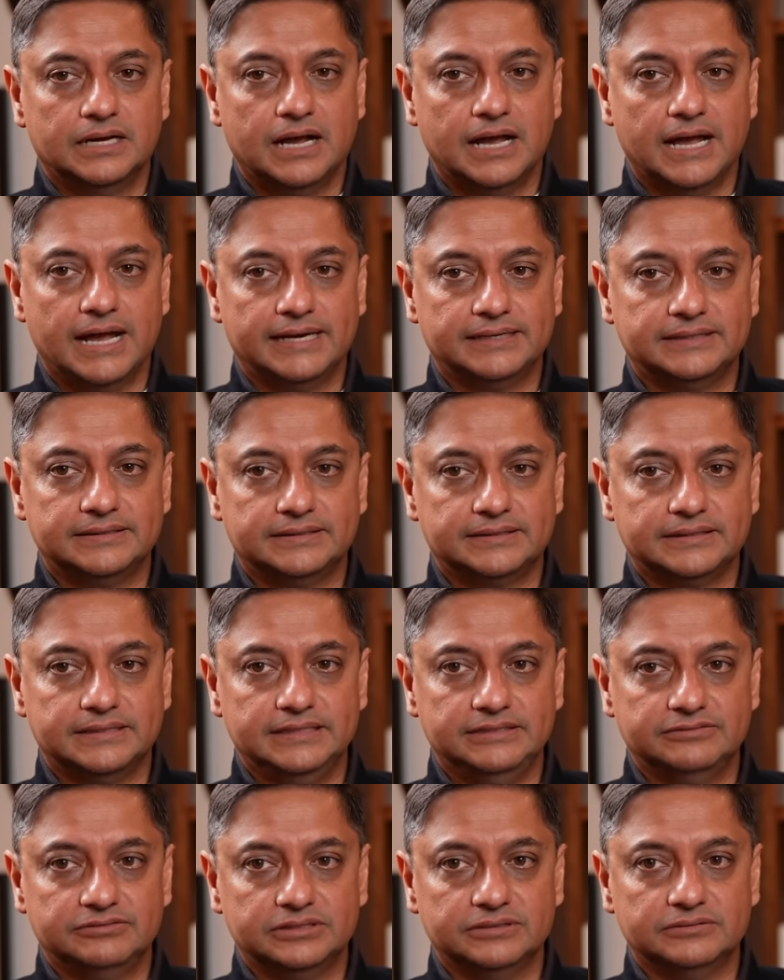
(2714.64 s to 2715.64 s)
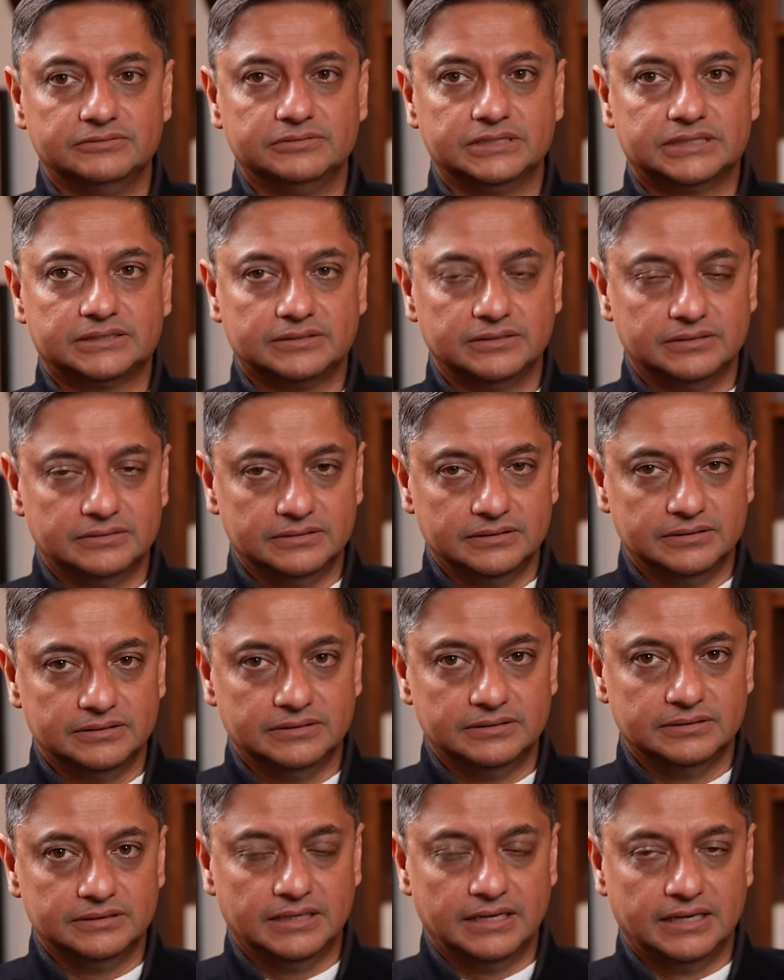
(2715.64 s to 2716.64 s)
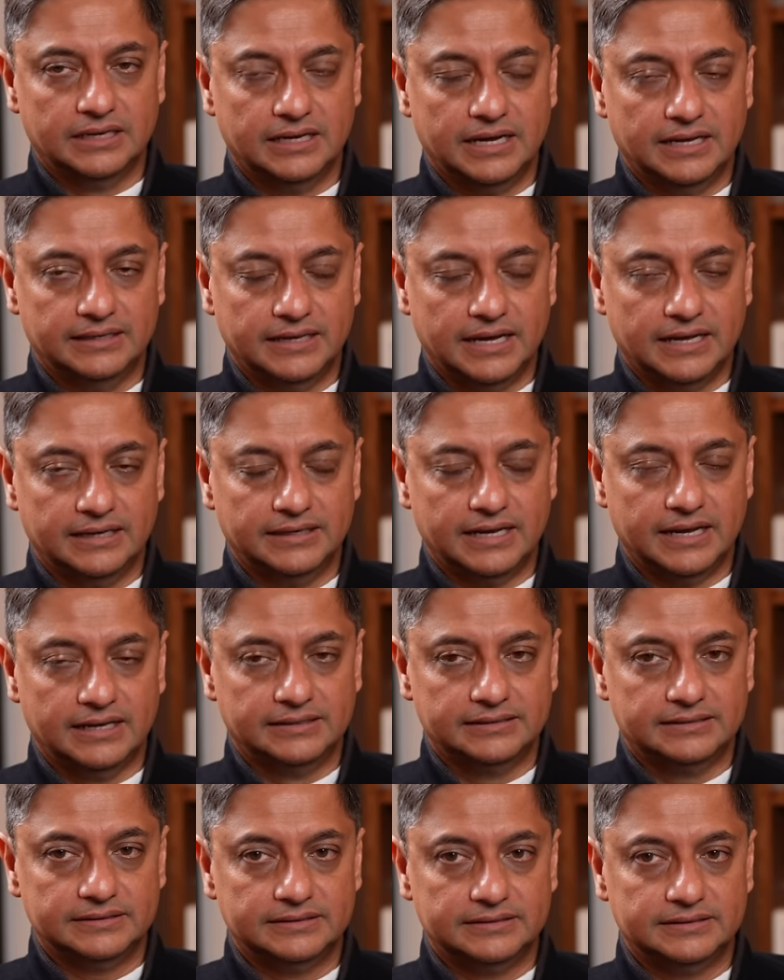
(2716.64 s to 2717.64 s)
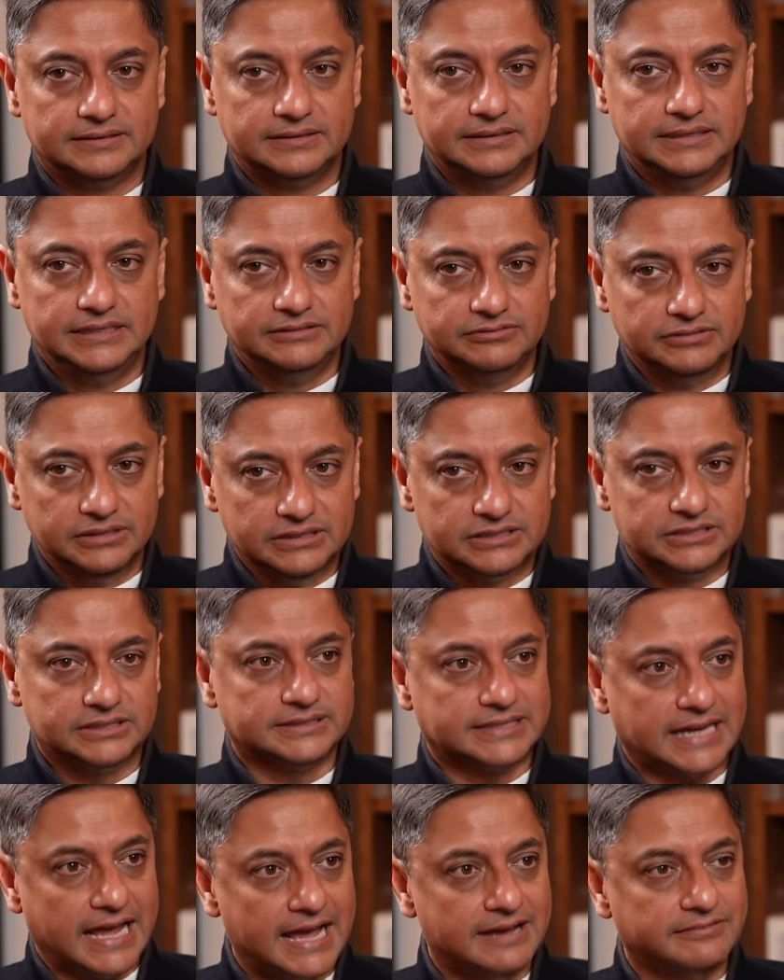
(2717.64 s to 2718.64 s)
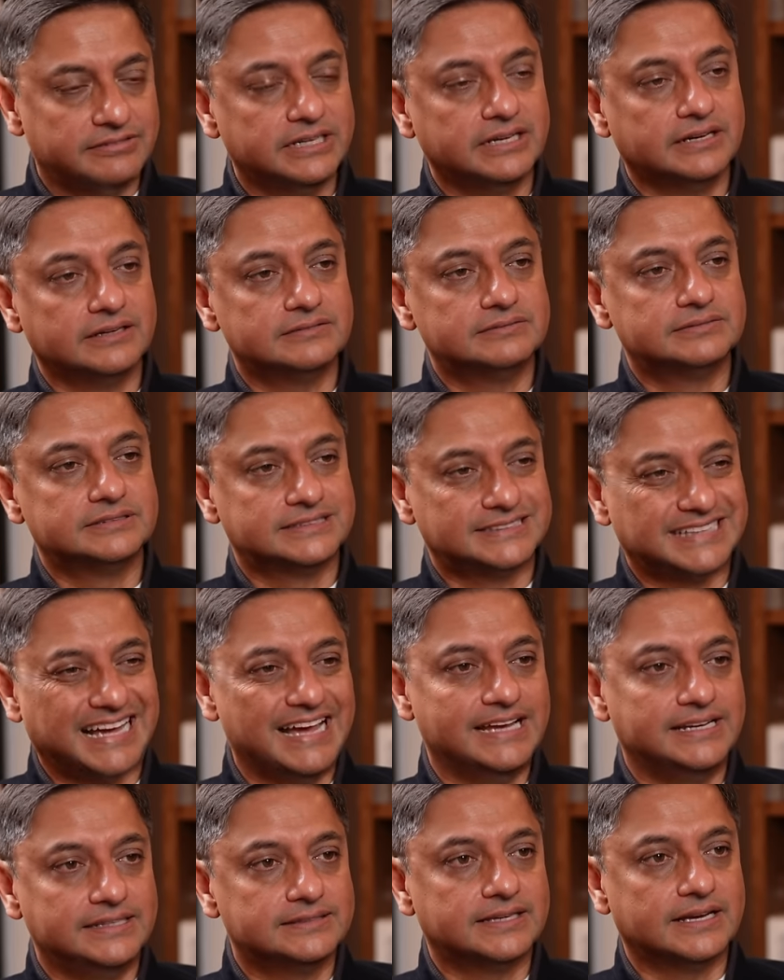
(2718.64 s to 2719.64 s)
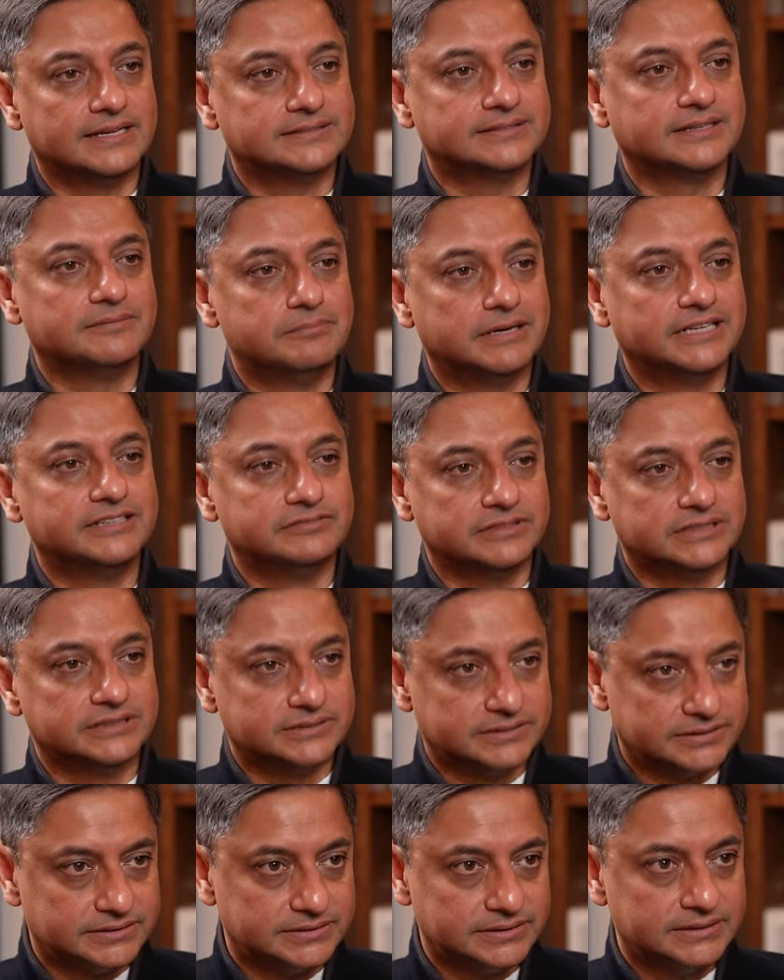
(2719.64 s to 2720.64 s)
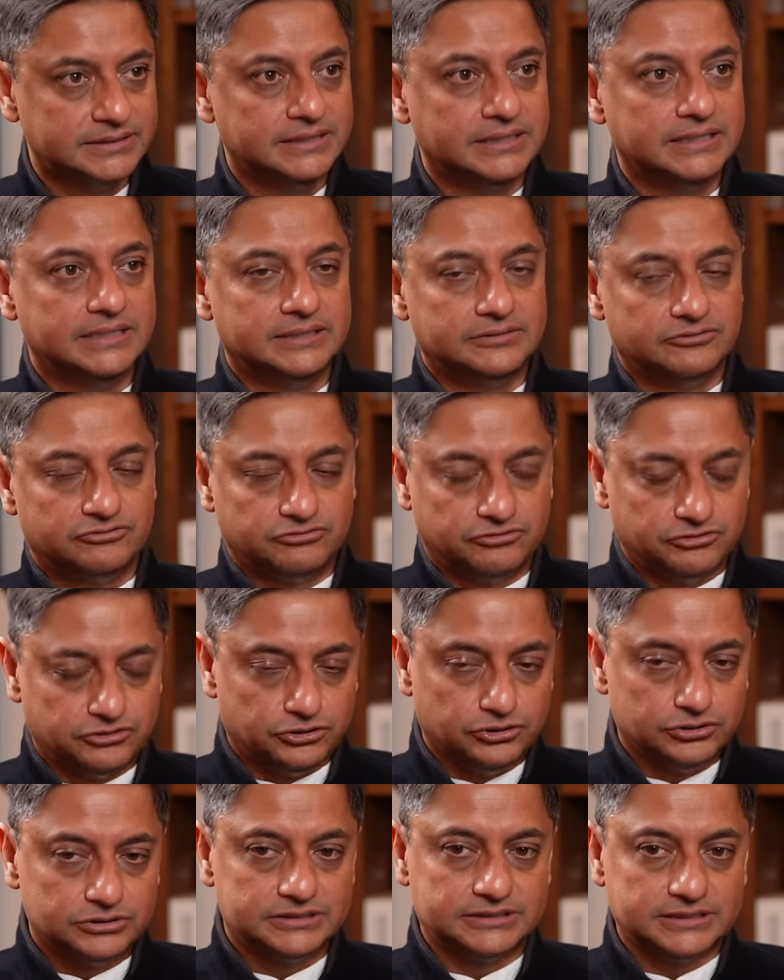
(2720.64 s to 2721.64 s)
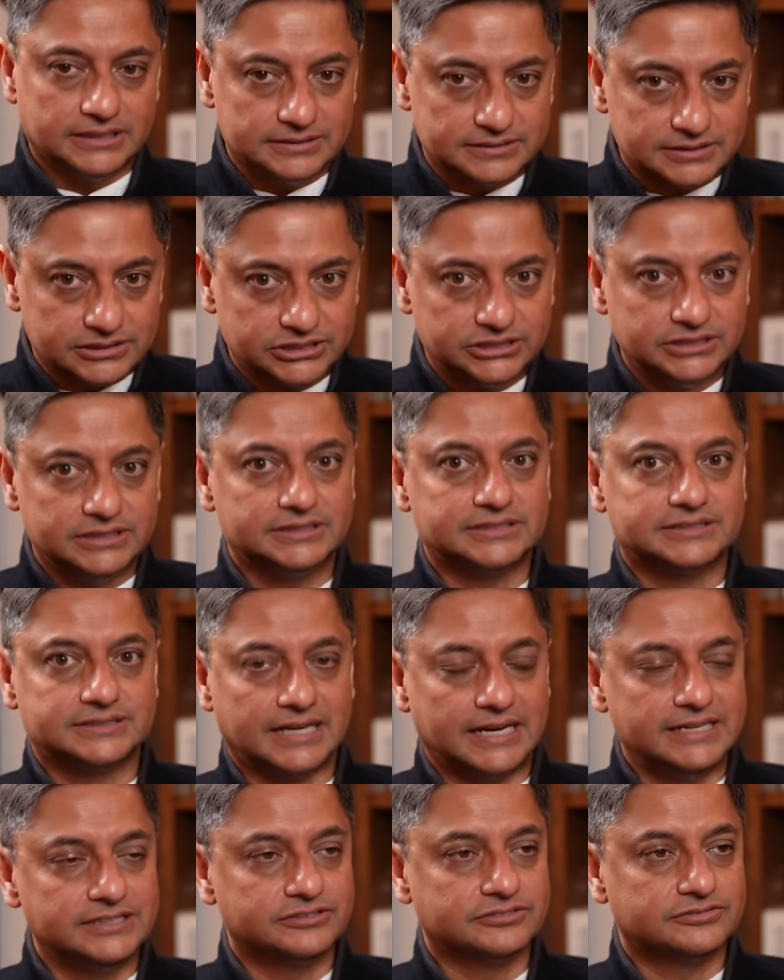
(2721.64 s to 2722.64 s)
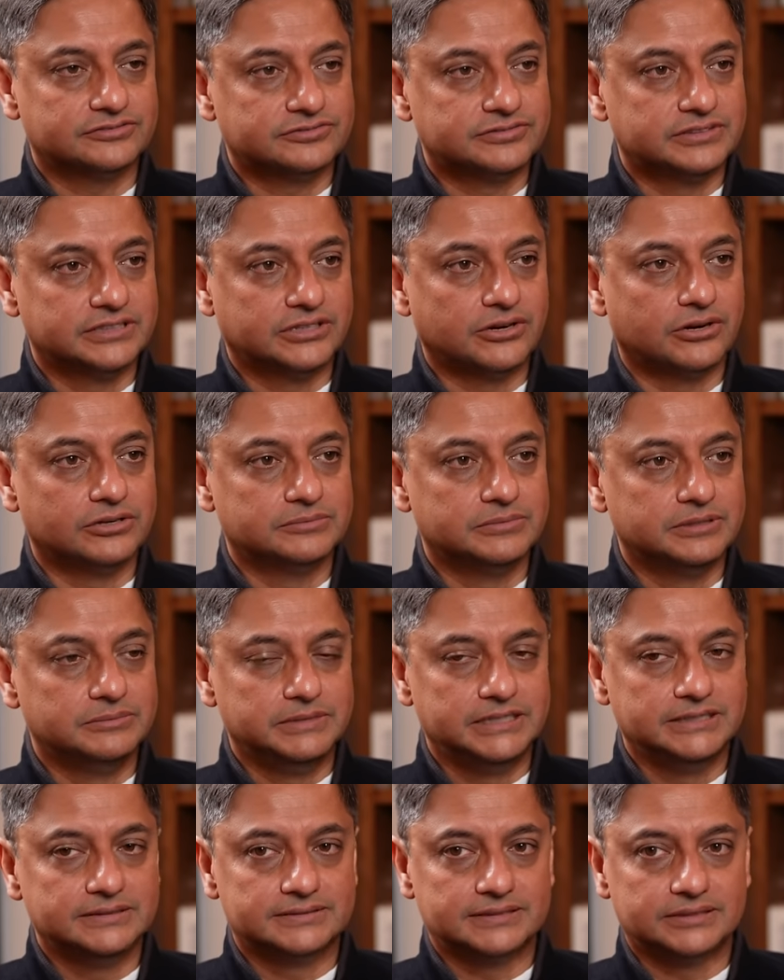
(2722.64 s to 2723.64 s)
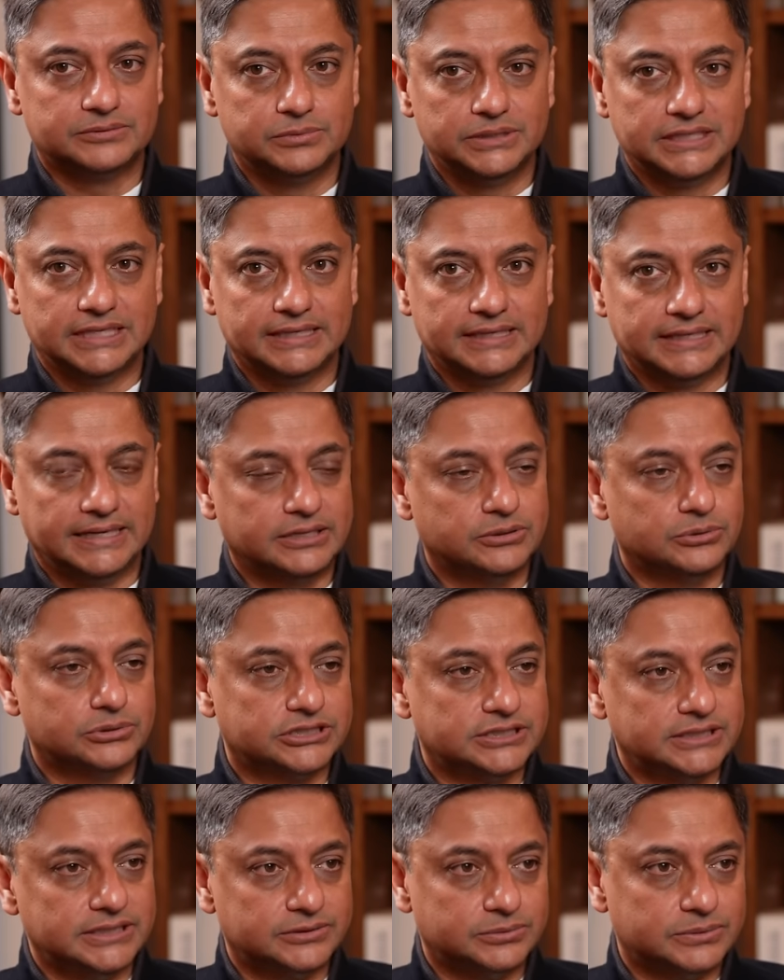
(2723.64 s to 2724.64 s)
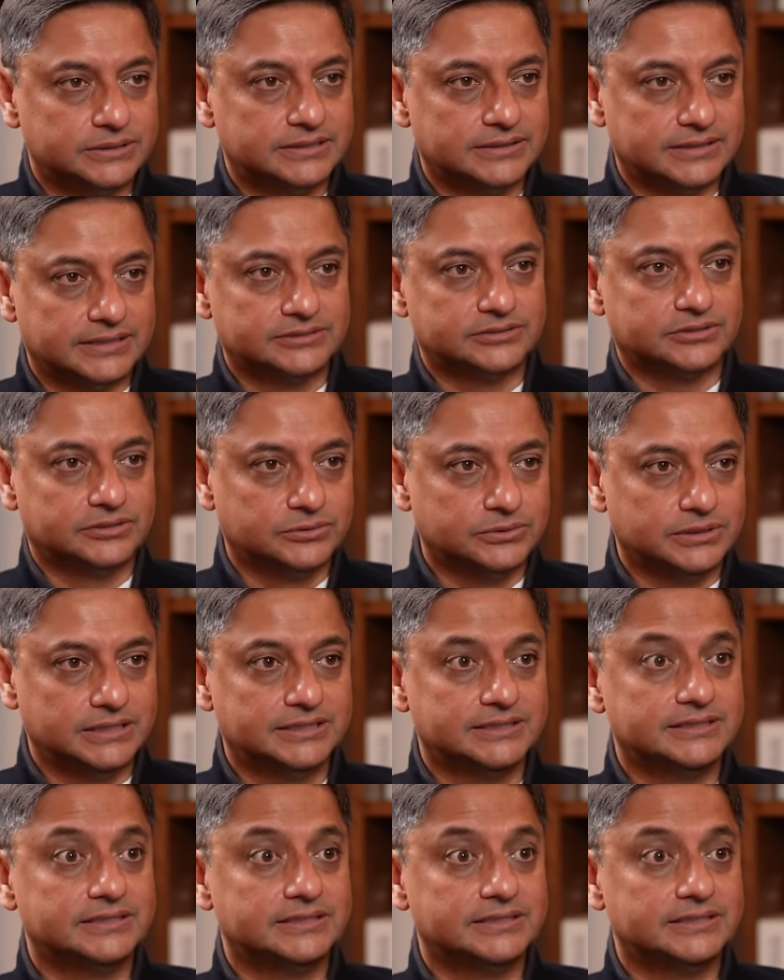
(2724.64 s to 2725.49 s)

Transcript: And even with and and, and even just having size has some benefits. For just the sheer size of the economy means that we can negotiate with the rest of the world